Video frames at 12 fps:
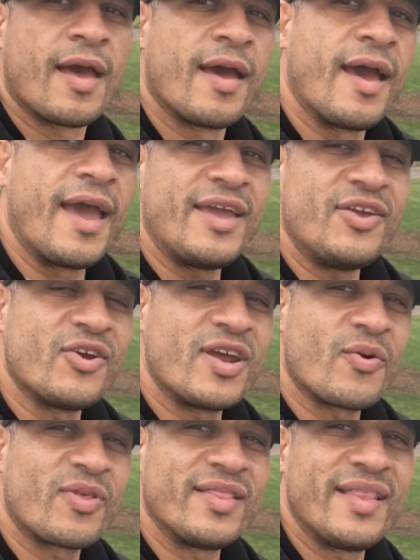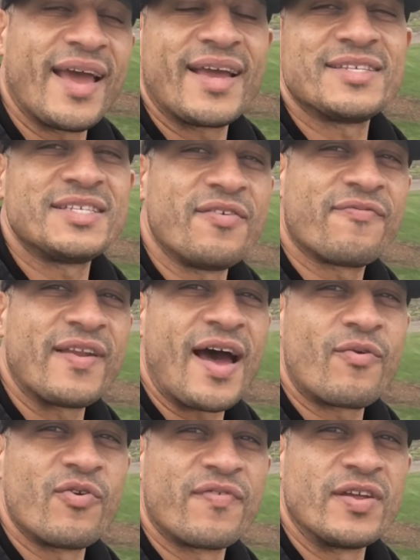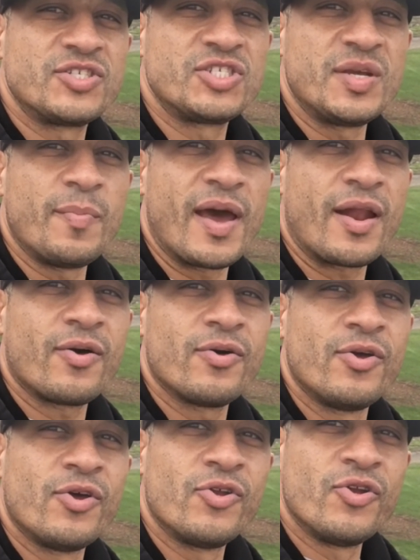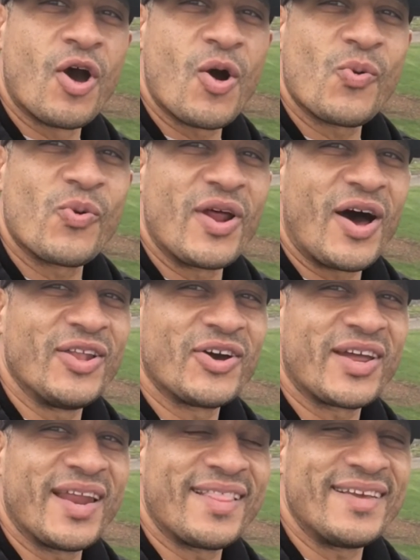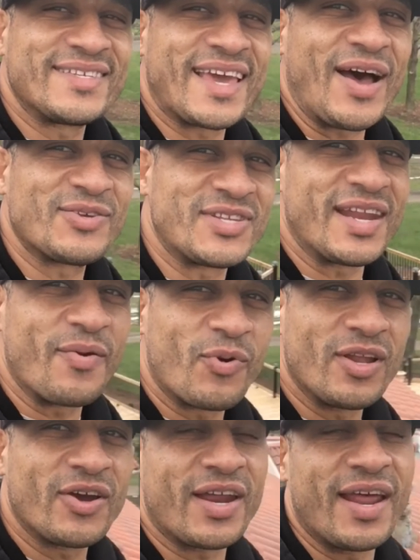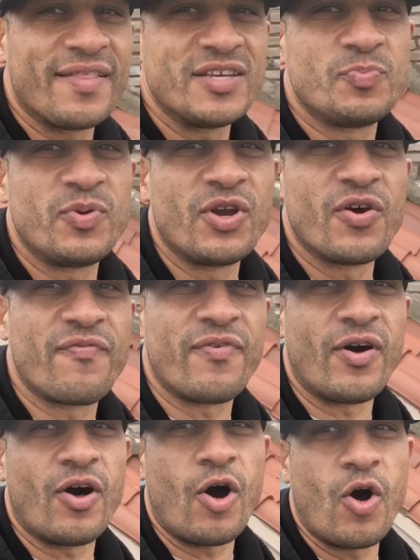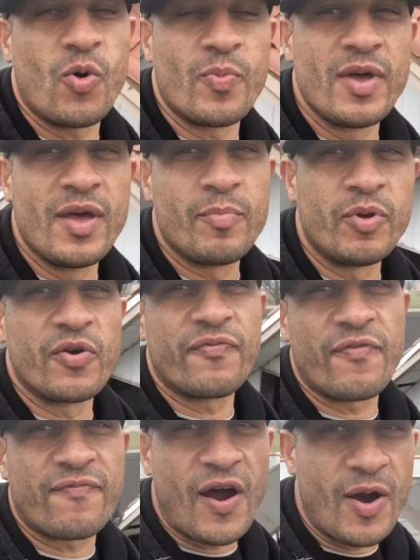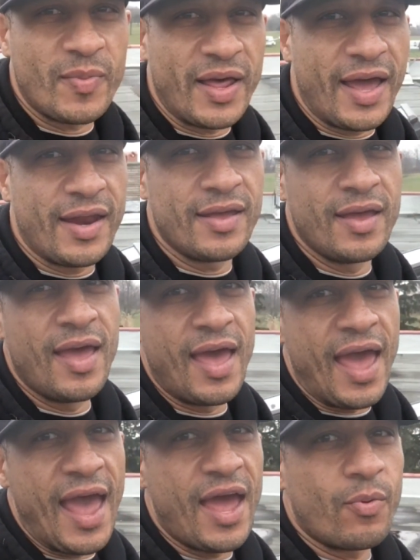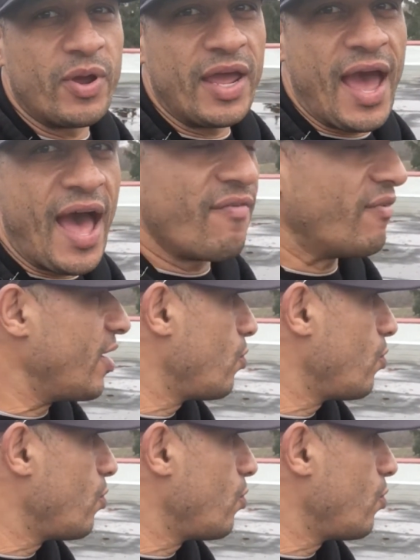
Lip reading: Hey, you're here with Legacy Flat Roofing and Sheet Metal. No, we're not looking at these cows today. We're looking at this beautiful home, beautiful farmland, and we have a